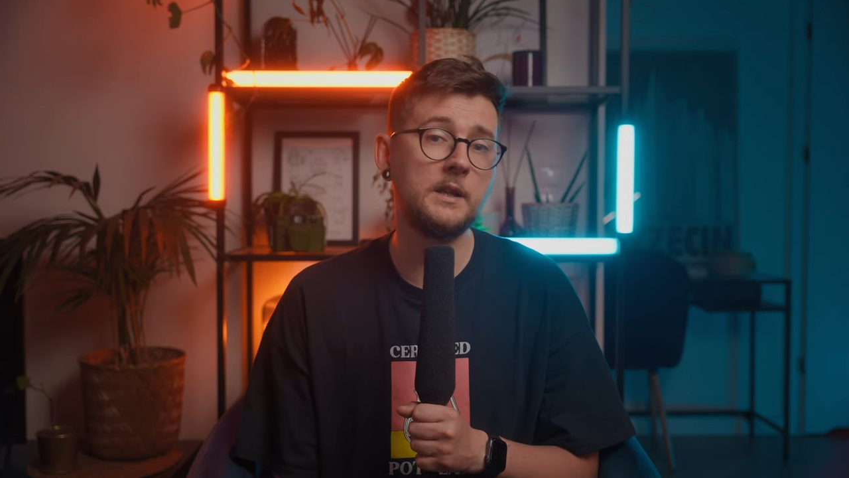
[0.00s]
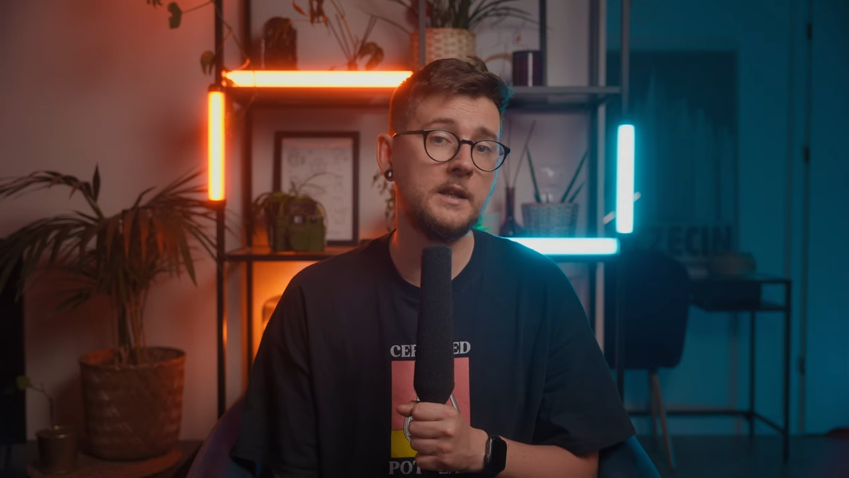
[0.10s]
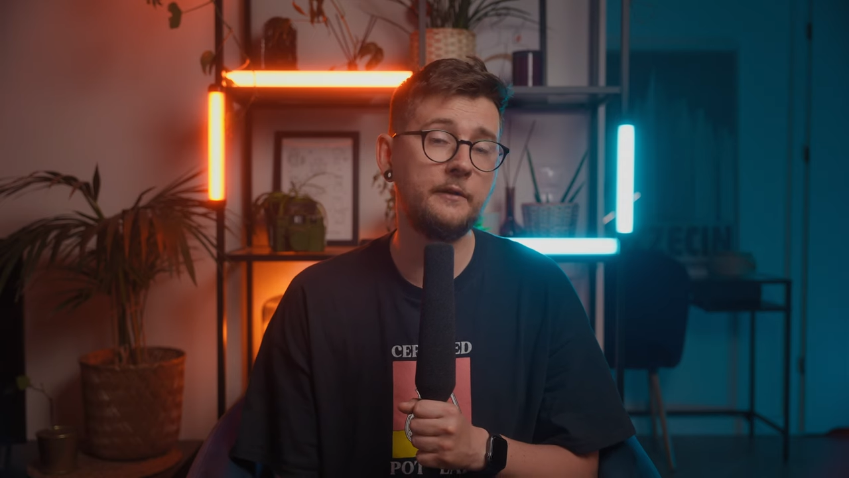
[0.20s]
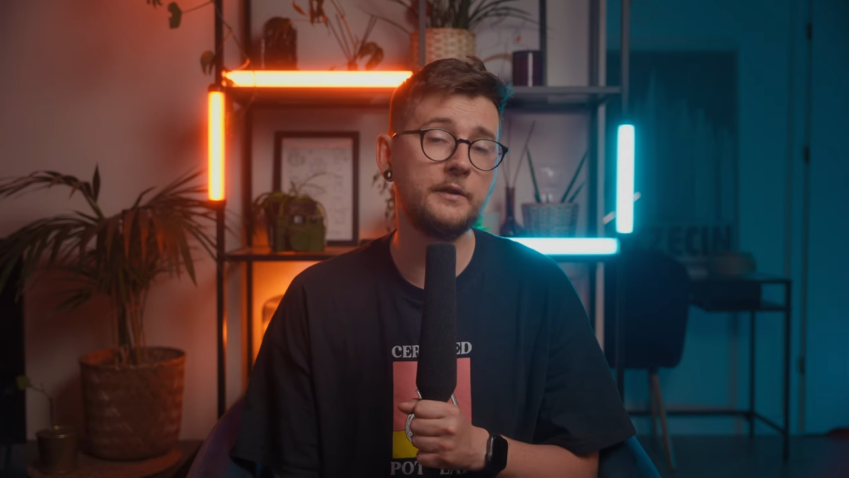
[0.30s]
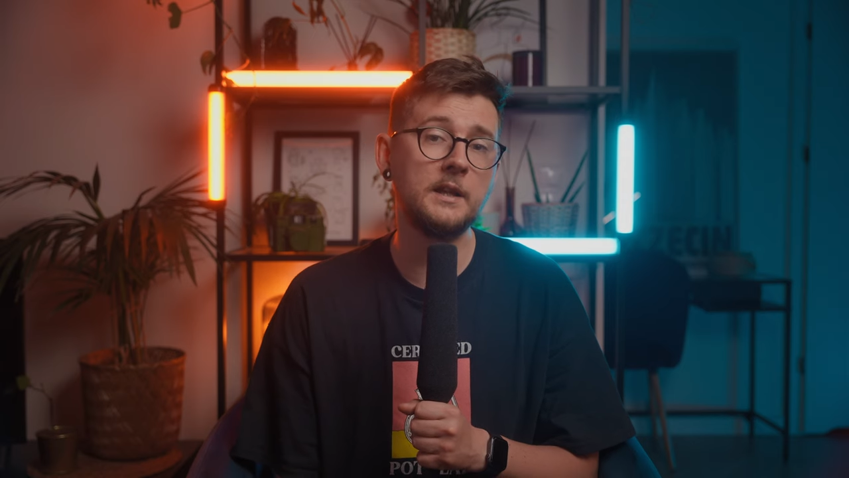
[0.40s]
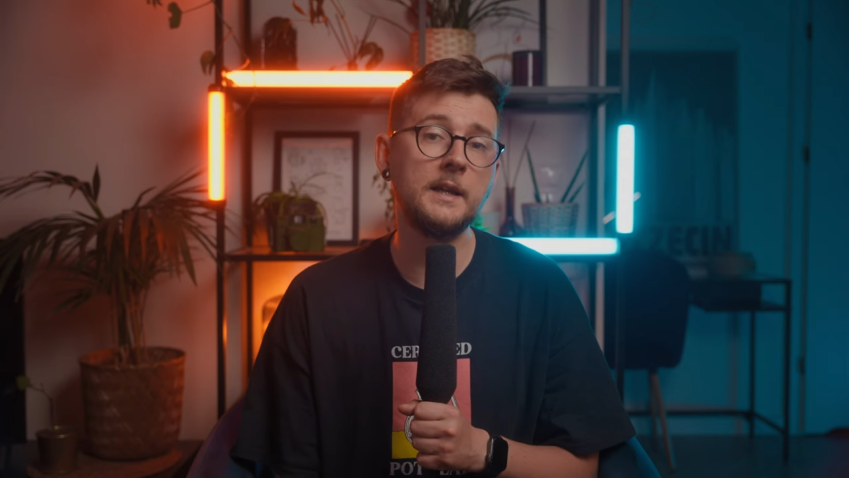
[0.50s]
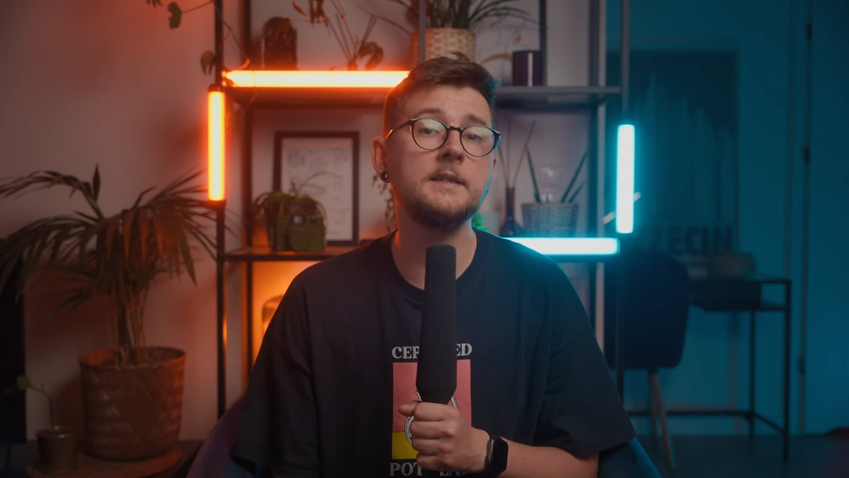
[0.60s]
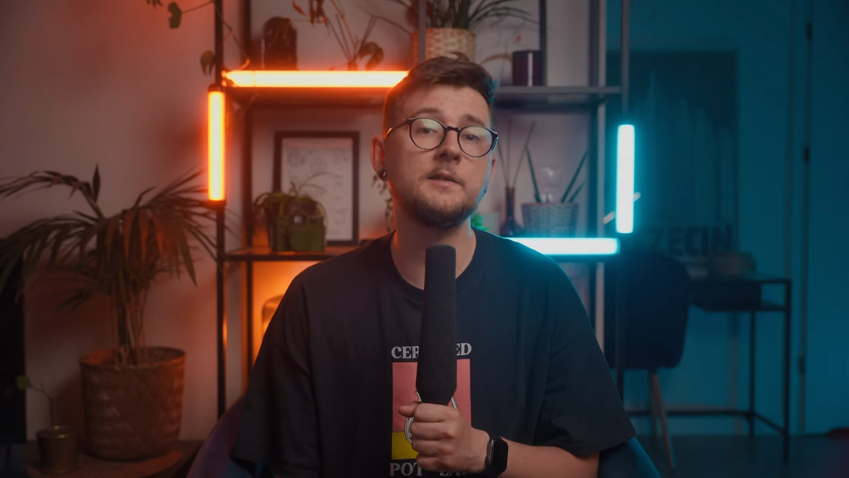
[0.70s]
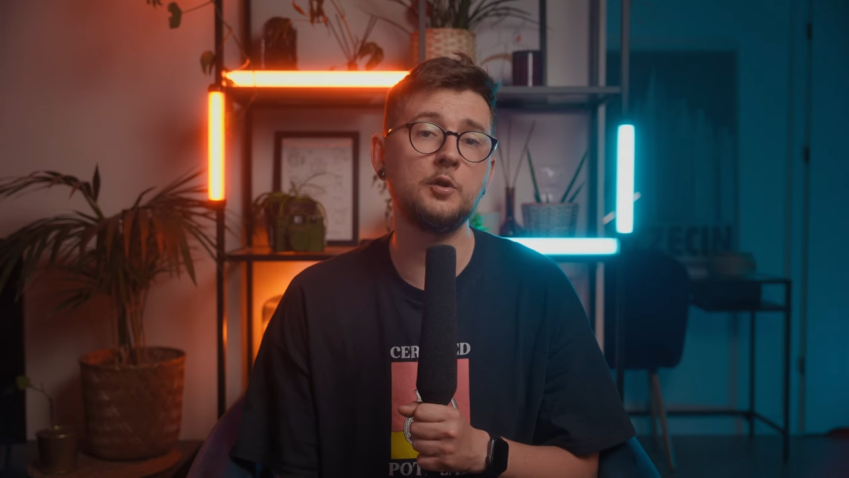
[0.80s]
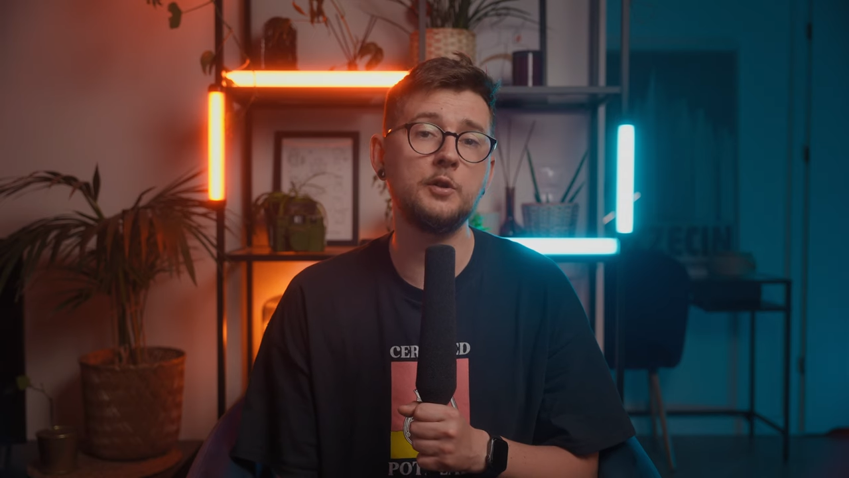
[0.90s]
leave the
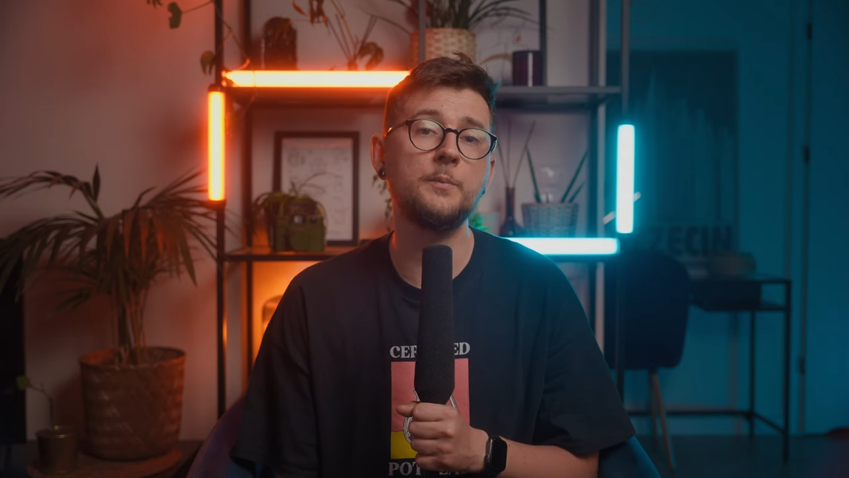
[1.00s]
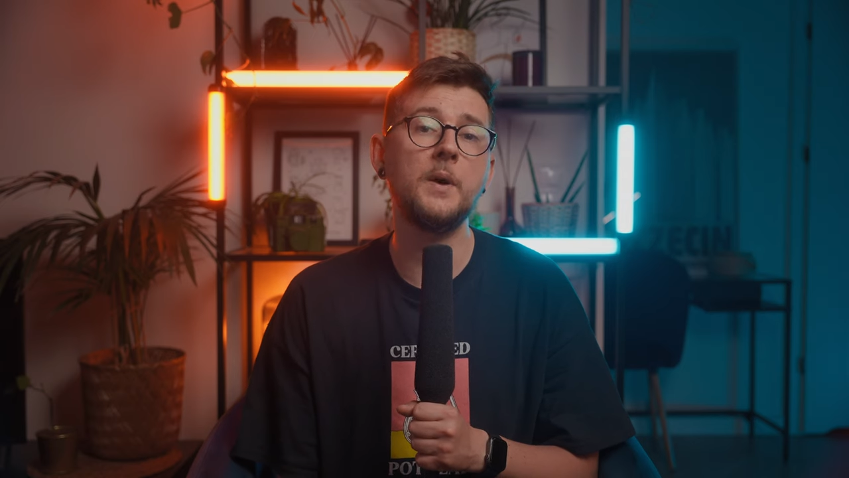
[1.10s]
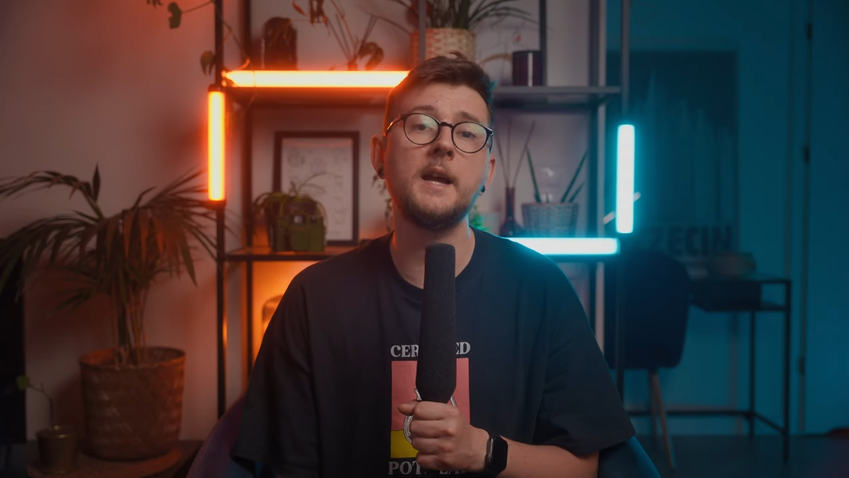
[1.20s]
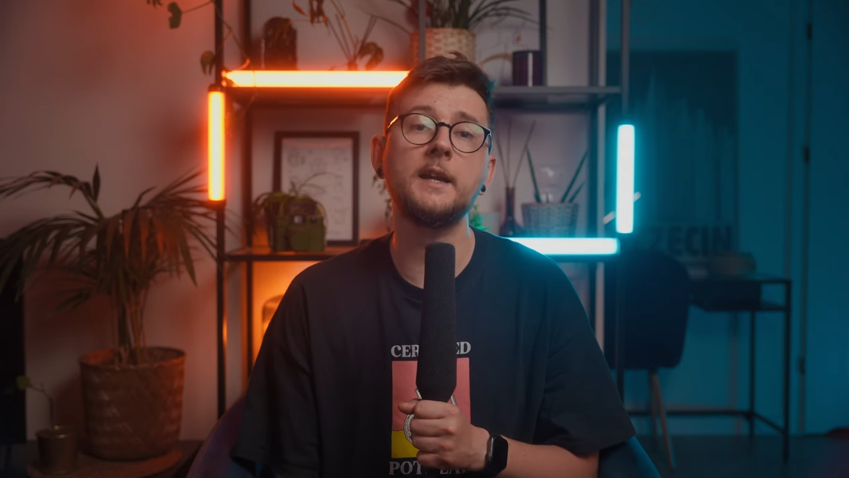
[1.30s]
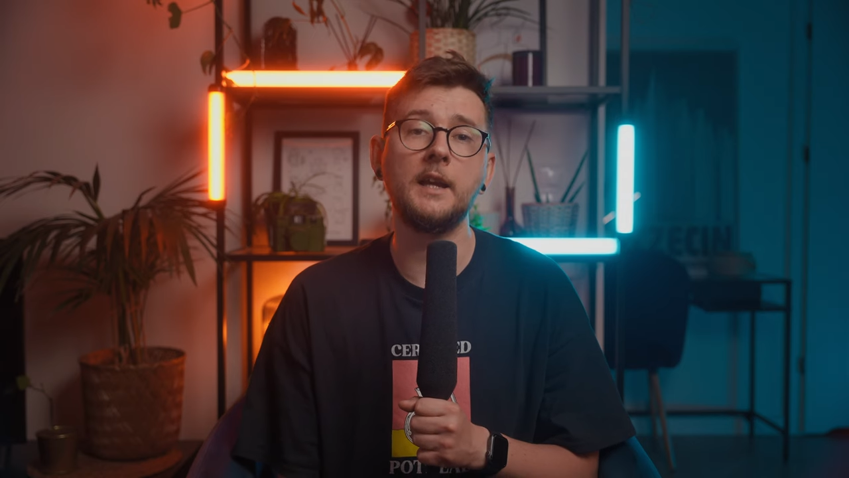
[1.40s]
links to the bag